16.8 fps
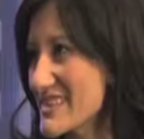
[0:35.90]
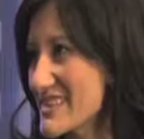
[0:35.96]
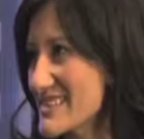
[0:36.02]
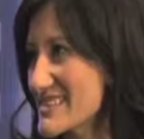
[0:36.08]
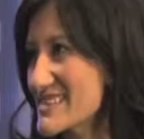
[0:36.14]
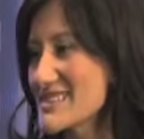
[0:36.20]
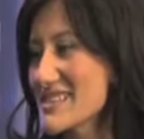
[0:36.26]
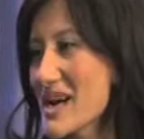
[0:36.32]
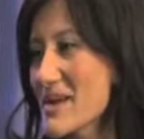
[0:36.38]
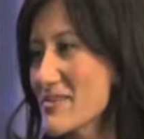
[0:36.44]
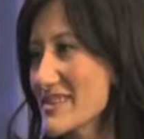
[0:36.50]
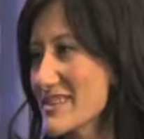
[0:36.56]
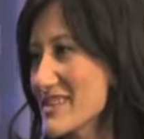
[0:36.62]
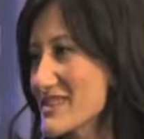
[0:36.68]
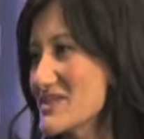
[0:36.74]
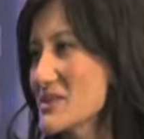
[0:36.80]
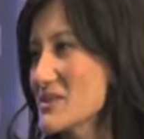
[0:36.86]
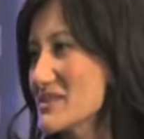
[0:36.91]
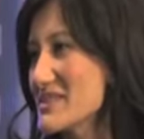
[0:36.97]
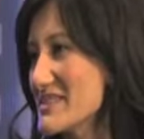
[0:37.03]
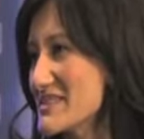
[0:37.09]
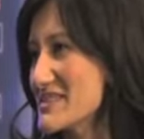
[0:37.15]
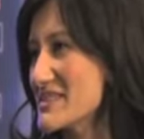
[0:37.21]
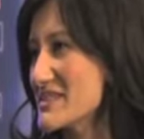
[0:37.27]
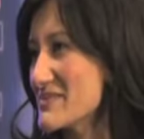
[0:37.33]
And it's a topic that's so
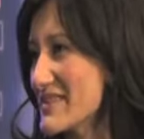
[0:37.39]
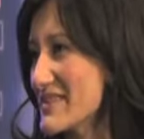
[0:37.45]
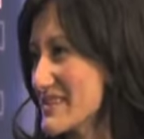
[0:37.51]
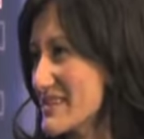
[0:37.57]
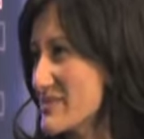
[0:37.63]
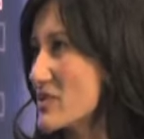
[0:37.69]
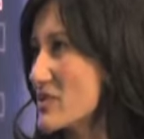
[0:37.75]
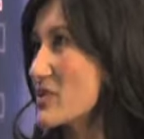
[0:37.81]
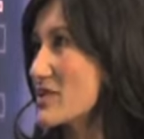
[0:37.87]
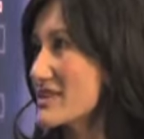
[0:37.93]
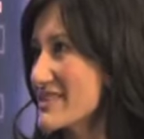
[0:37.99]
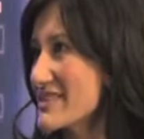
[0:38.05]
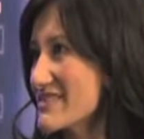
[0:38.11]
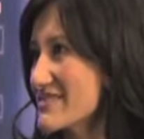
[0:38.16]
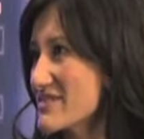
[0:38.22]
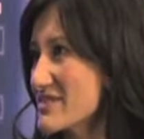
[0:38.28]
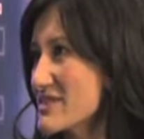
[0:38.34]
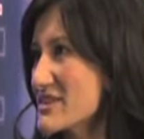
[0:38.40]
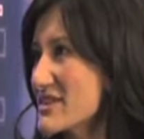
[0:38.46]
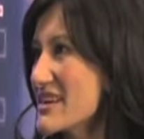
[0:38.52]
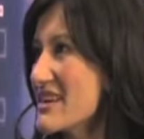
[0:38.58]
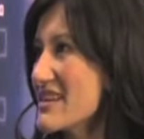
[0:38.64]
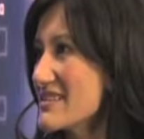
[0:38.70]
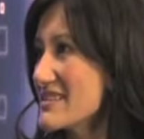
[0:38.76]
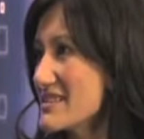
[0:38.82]
dear to me and important for
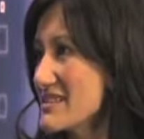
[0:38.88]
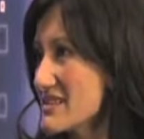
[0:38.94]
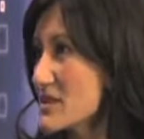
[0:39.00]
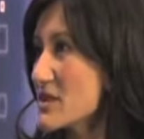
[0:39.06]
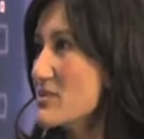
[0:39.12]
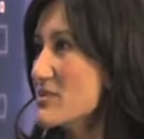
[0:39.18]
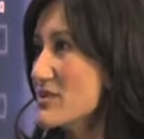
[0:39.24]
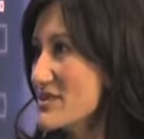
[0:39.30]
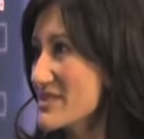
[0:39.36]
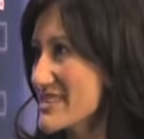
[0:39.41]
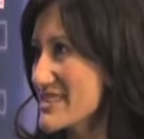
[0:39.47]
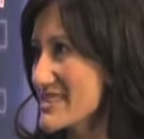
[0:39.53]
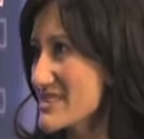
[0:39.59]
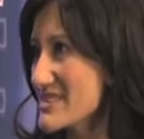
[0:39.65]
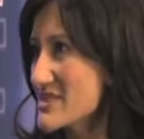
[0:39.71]
the community.